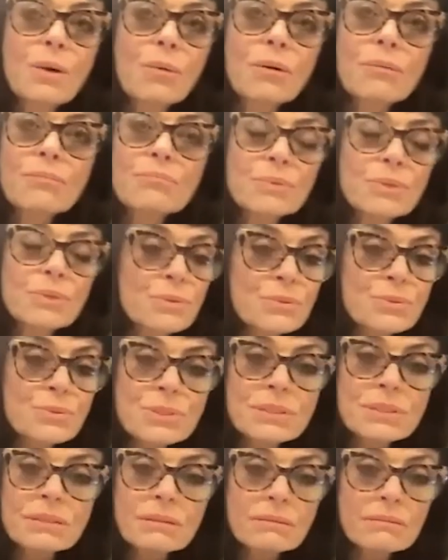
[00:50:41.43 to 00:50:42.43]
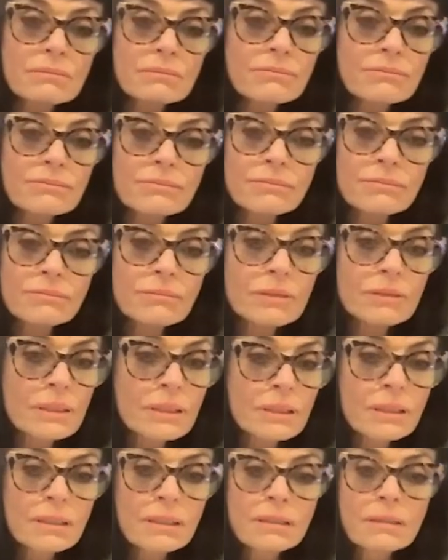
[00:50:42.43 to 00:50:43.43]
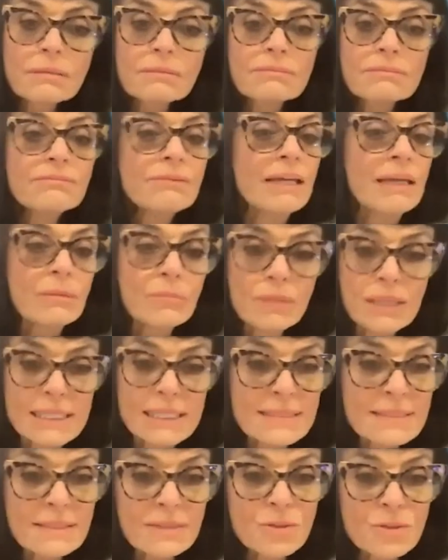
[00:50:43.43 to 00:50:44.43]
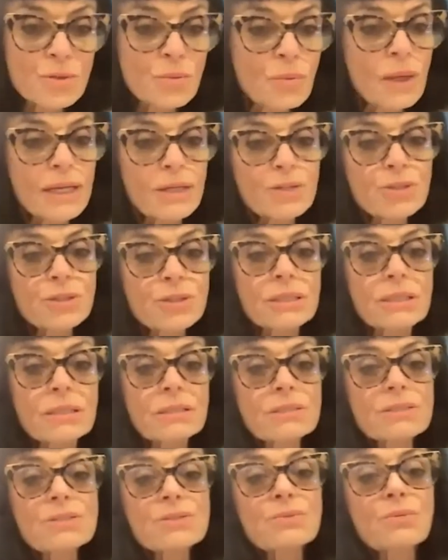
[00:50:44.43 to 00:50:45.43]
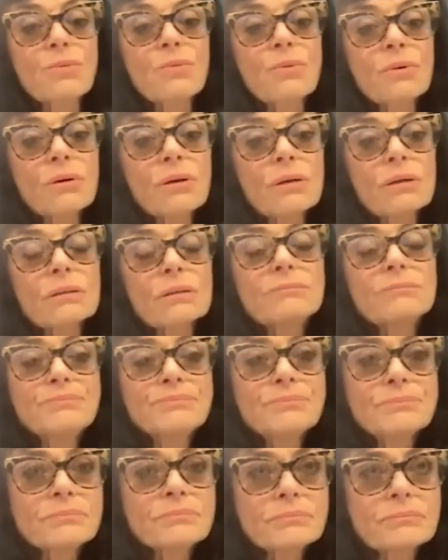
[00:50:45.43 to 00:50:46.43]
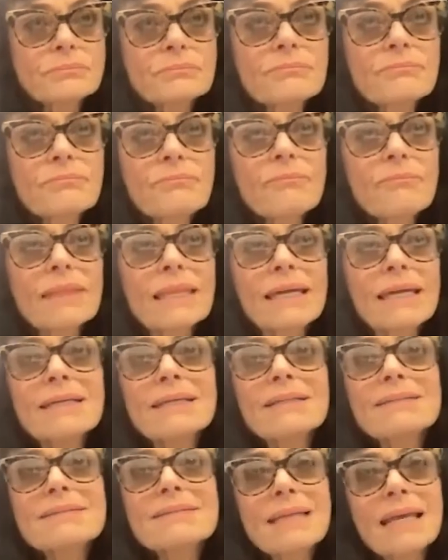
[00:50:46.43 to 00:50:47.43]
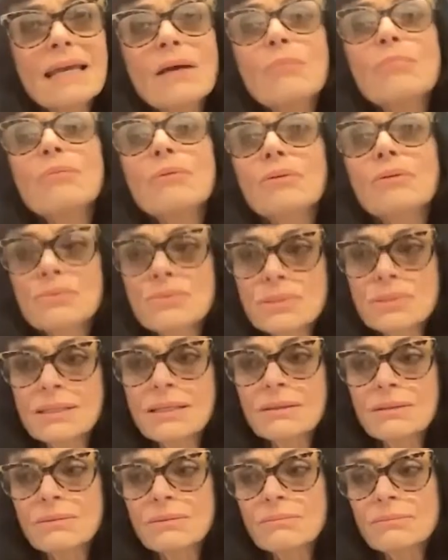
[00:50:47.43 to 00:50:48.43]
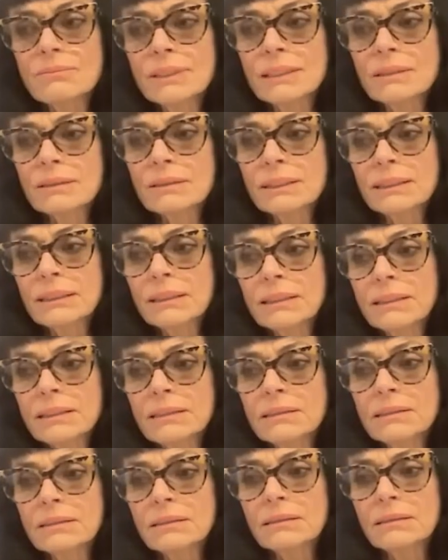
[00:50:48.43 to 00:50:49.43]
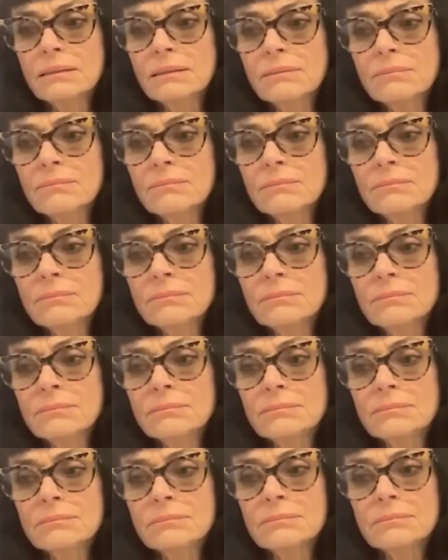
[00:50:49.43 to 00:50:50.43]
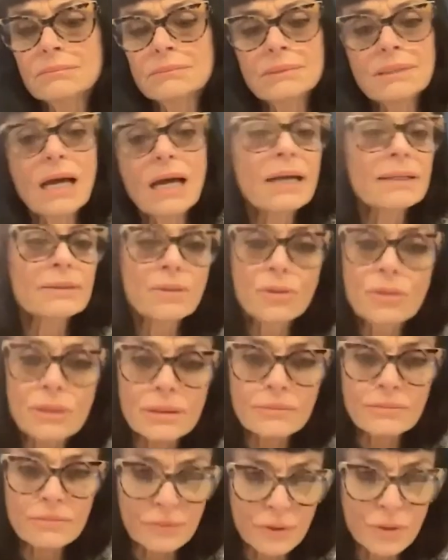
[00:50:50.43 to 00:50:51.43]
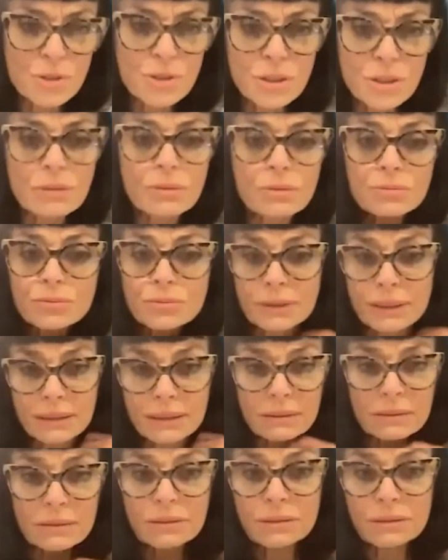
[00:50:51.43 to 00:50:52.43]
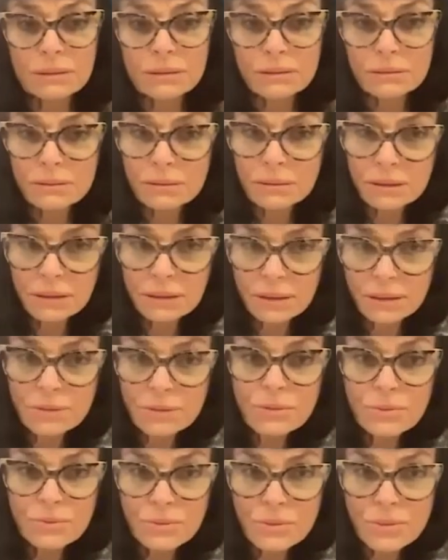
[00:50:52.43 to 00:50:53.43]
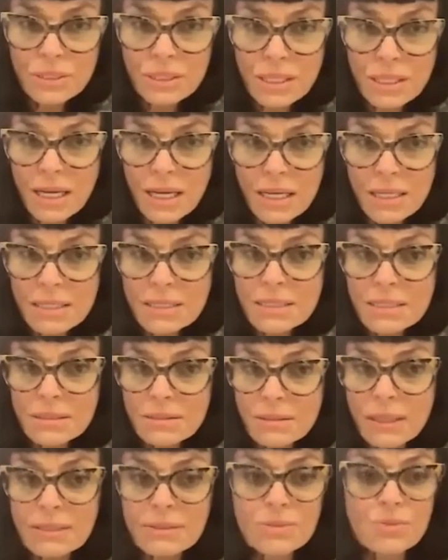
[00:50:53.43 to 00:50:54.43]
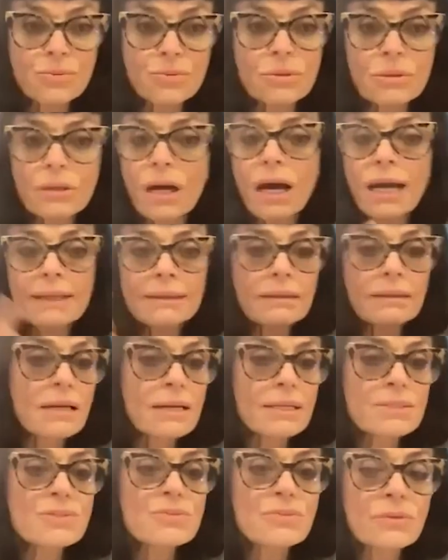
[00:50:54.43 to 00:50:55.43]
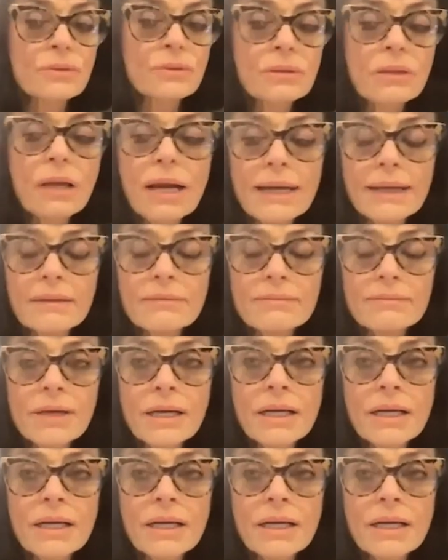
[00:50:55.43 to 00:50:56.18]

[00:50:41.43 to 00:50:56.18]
abusive family situations, or examples that are really not good for children to use as guidelines for life.